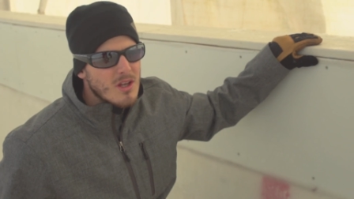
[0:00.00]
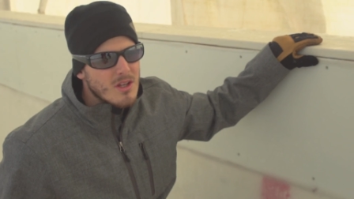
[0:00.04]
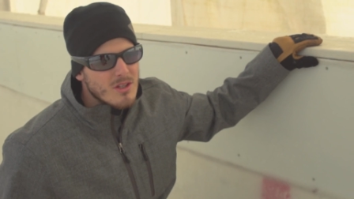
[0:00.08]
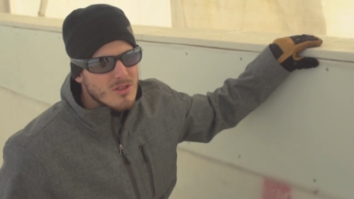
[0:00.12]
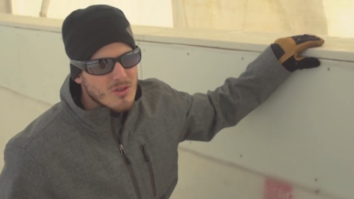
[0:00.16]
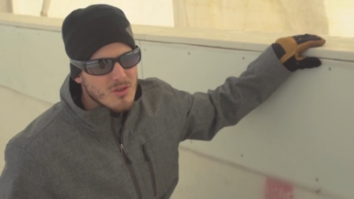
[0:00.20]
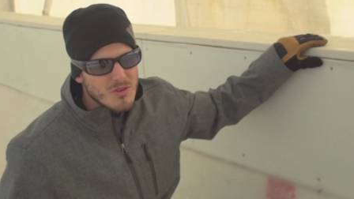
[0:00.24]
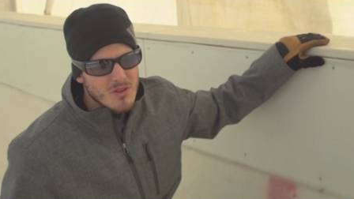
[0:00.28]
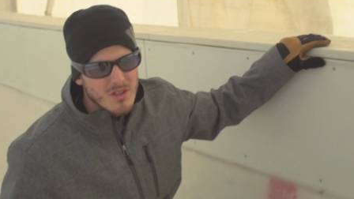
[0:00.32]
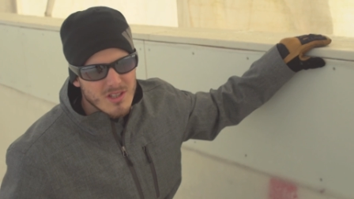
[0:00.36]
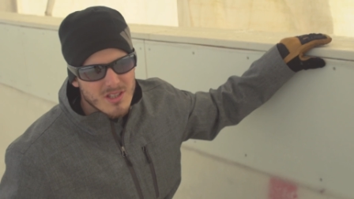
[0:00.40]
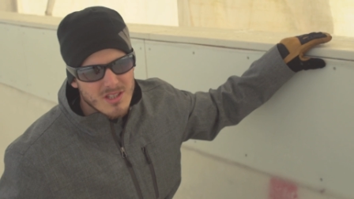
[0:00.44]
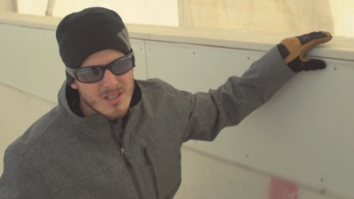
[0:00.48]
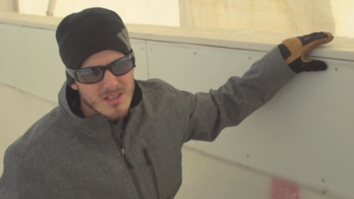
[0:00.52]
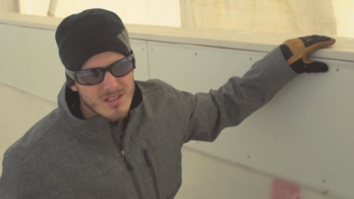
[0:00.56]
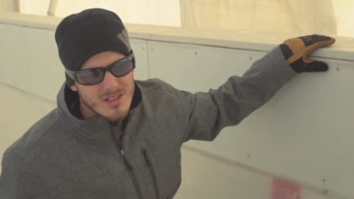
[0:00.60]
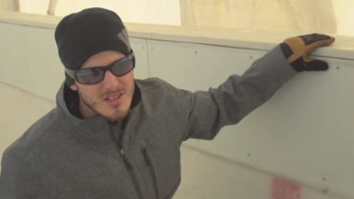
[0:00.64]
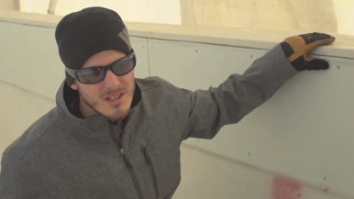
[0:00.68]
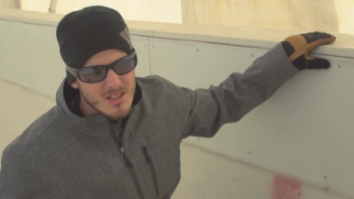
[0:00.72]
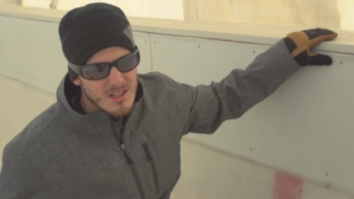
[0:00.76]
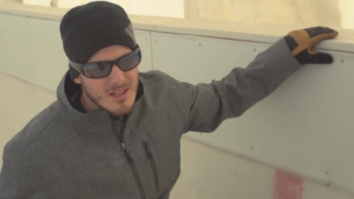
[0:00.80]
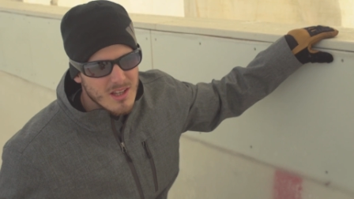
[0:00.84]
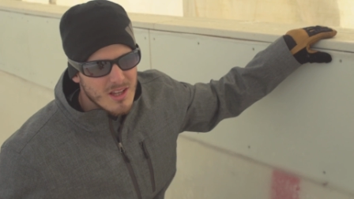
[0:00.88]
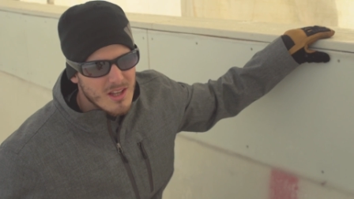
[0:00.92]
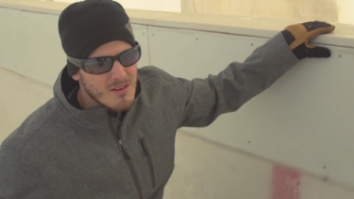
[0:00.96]
So this is
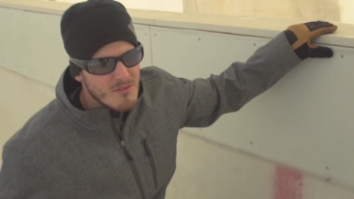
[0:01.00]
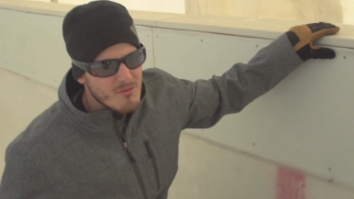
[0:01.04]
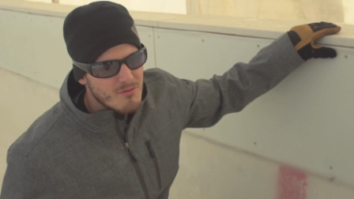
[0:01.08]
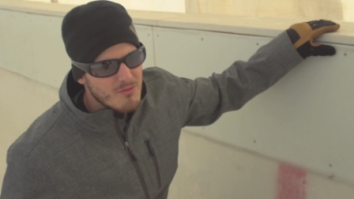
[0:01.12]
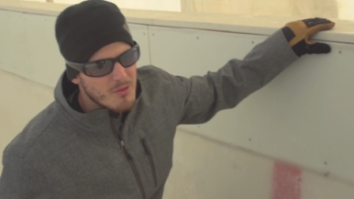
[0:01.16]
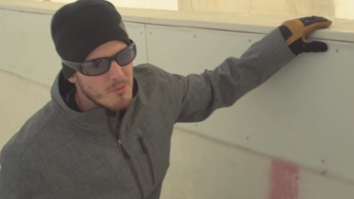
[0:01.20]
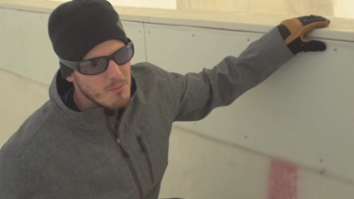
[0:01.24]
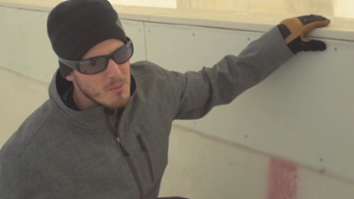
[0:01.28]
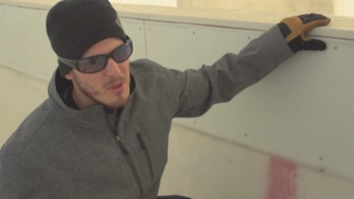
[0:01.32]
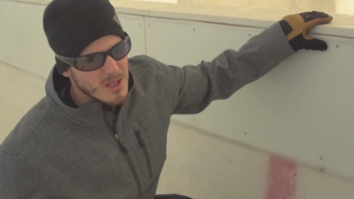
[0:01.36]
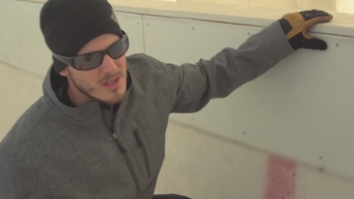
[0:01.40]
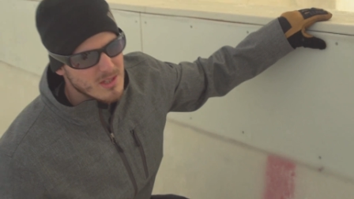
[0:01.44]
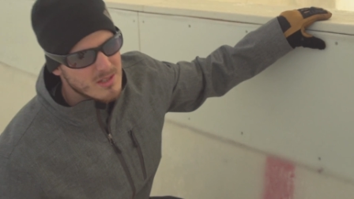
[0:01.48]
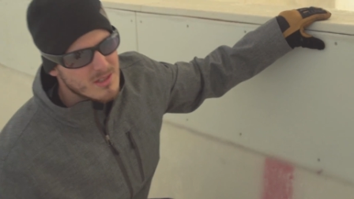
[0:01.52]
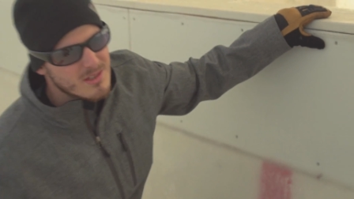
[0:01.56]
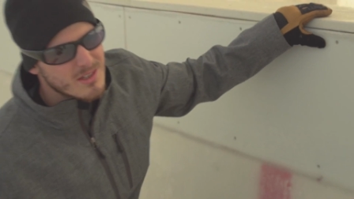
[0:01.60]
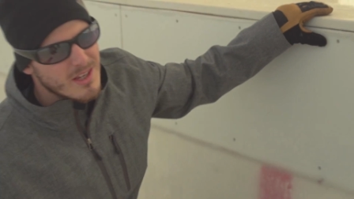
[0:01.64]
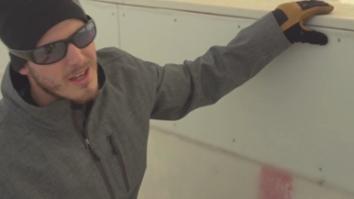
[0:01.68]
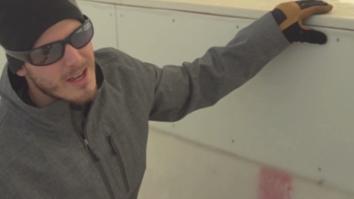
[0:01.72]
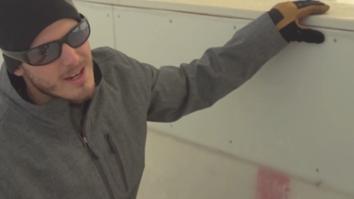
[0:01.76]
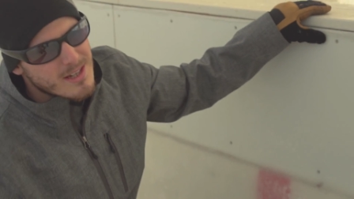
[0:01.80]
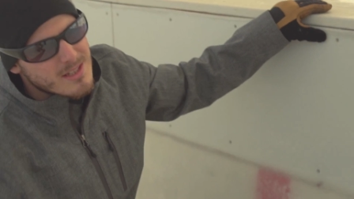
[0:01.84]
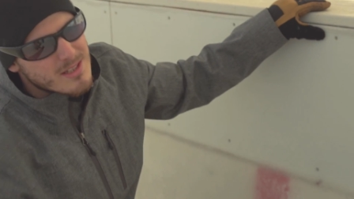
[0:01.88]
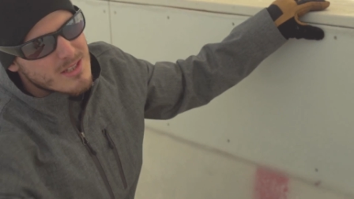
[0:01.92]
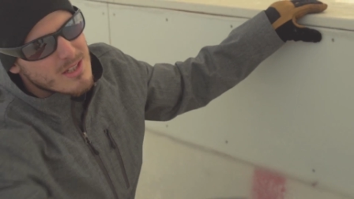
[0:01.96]
the infamous
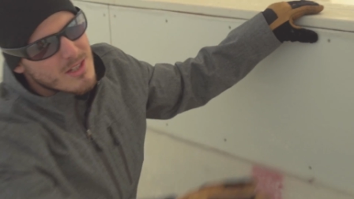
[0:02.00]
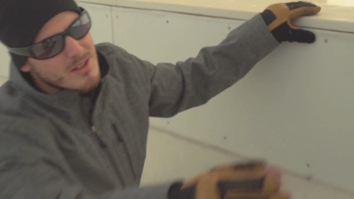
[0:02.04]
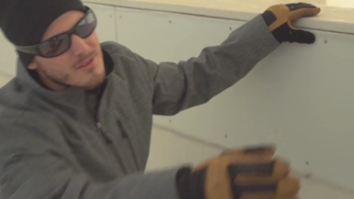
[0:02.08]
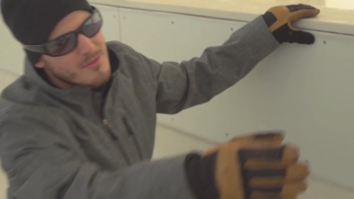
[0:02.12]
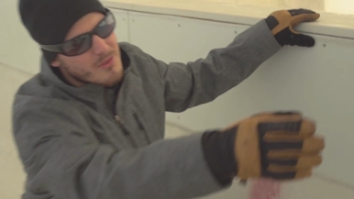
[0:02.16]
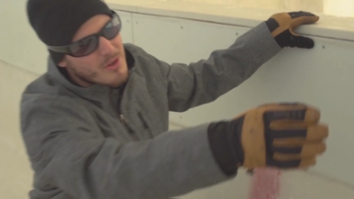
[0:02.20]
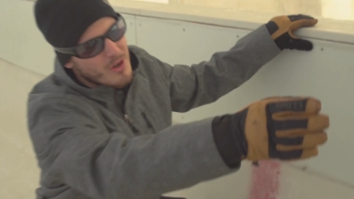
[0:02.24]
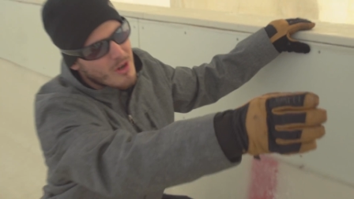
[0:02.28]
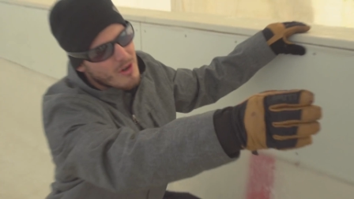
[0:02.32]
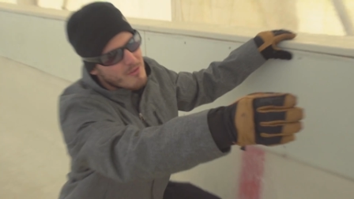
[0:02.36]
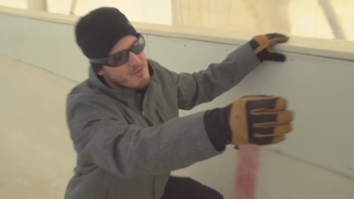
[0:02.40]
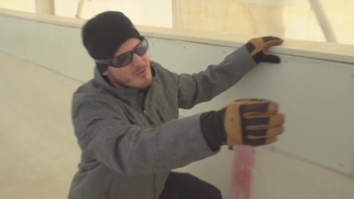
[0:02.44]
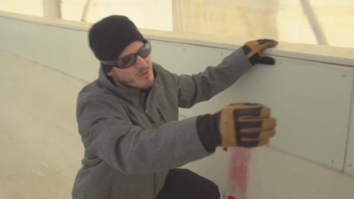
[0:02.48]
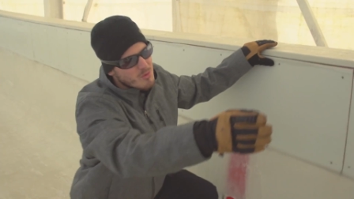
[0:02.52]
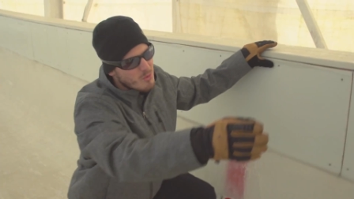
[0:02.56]
exit of curve